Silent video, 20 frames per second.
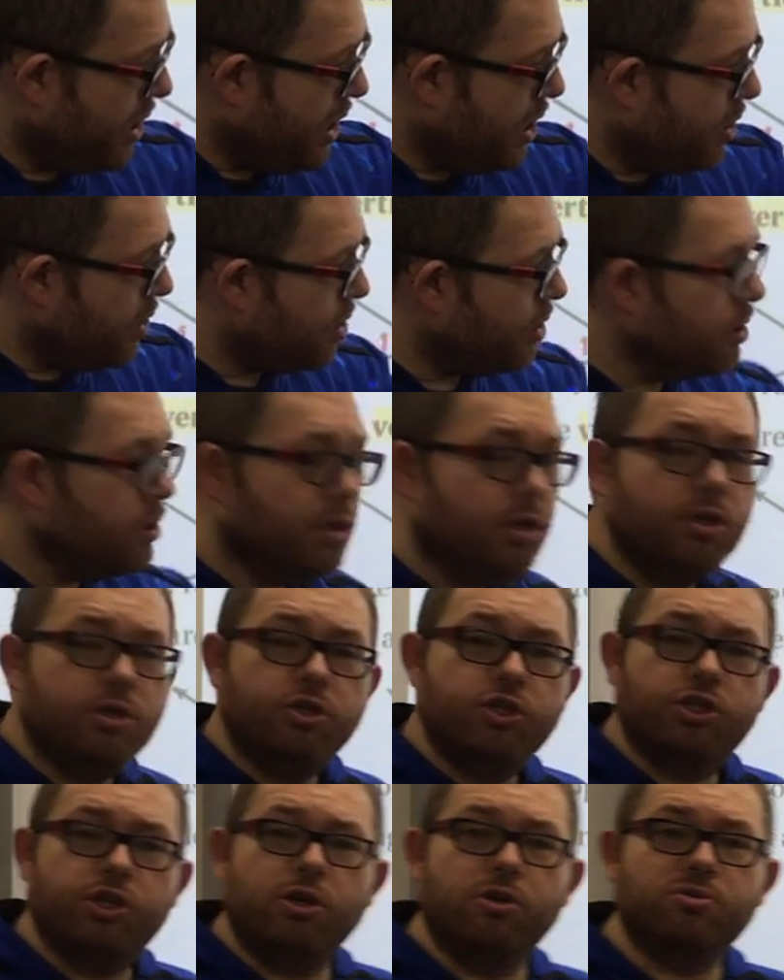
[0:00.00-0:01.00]
here
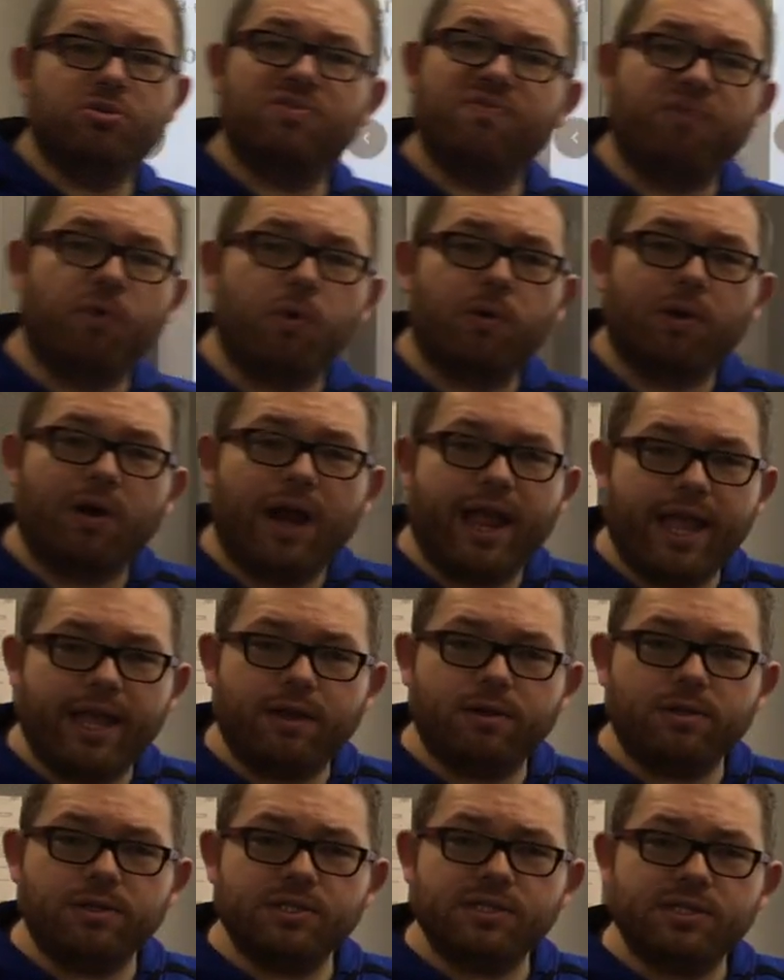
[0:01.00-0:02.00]
shows four
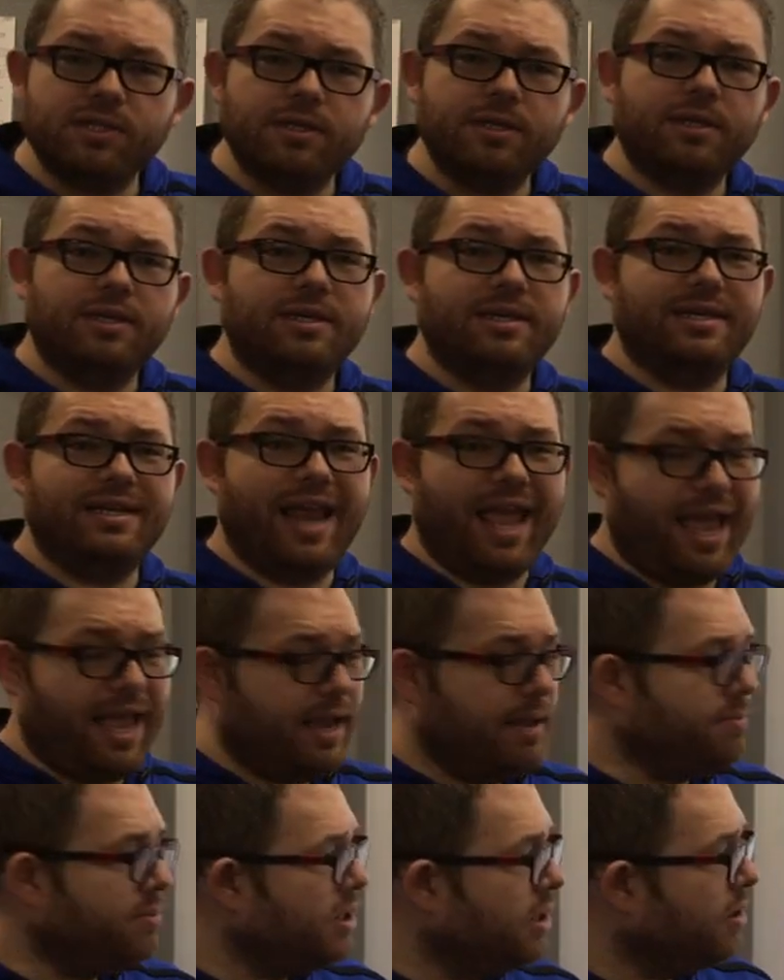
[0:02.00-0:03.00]
angles
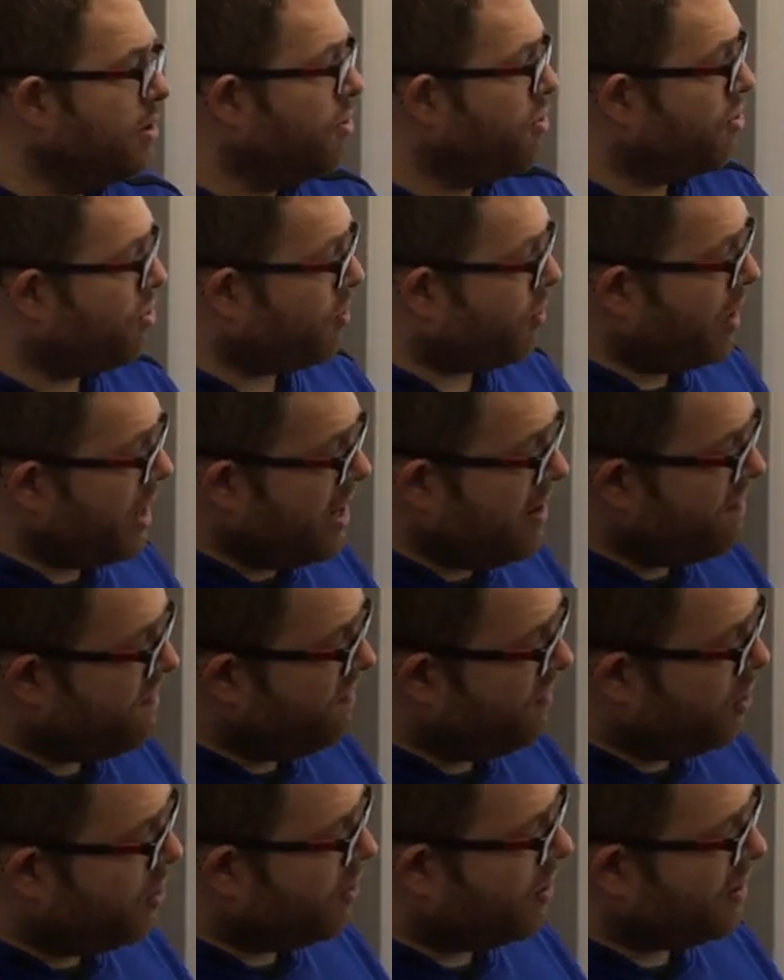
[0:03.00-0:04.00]
named 3,
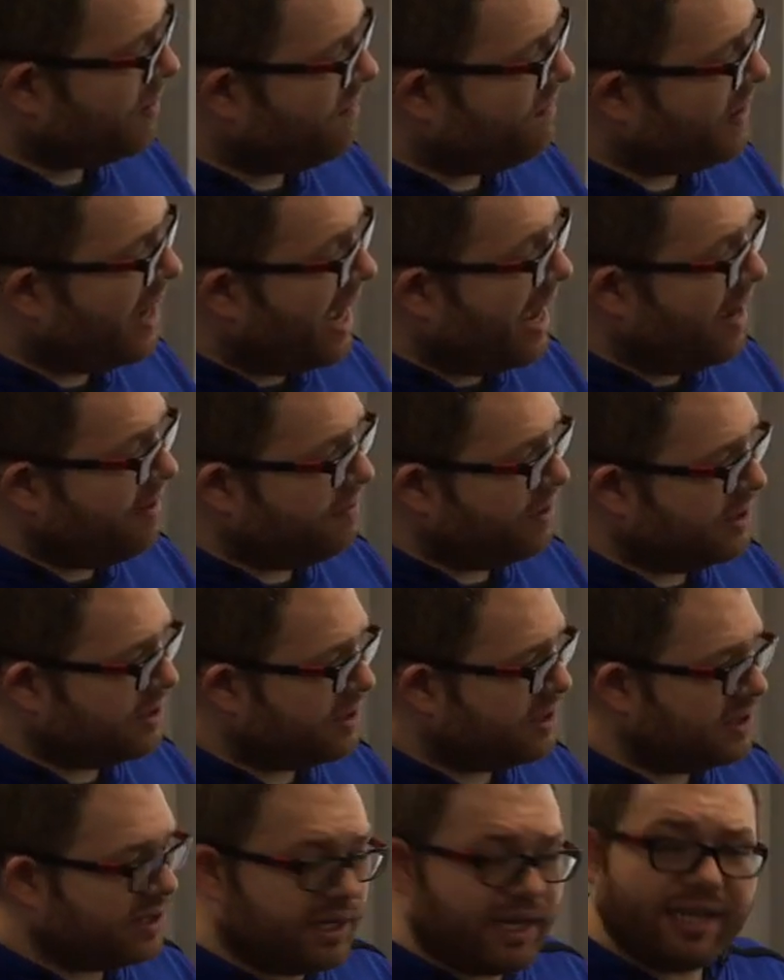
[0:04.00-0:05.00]
4, 5, and
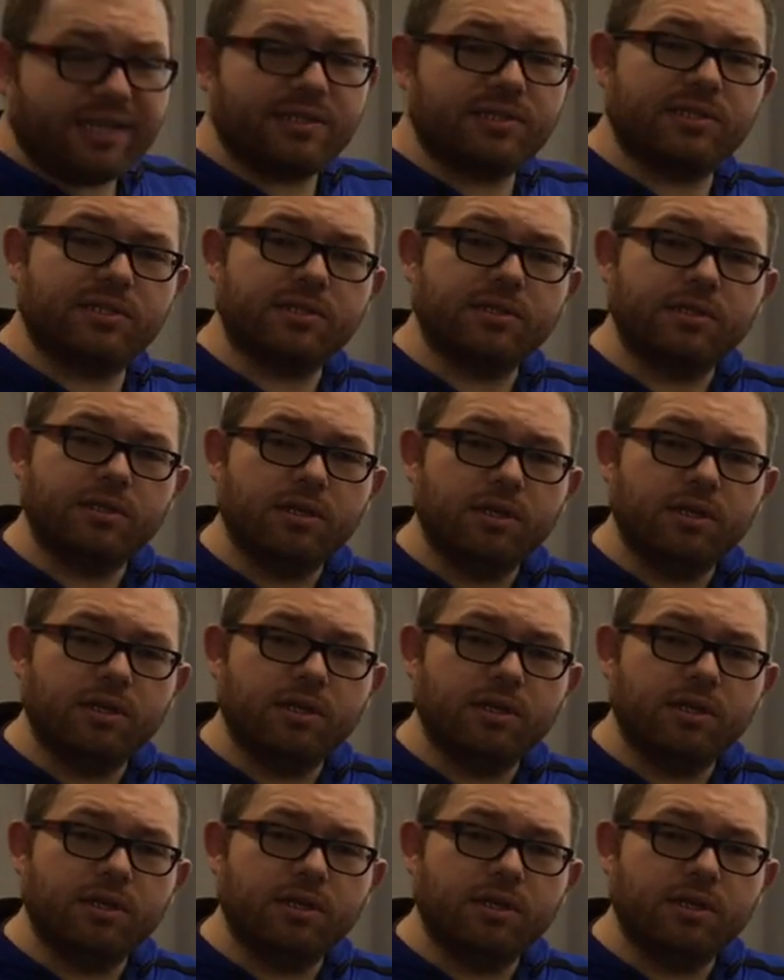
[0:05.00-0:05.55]
6.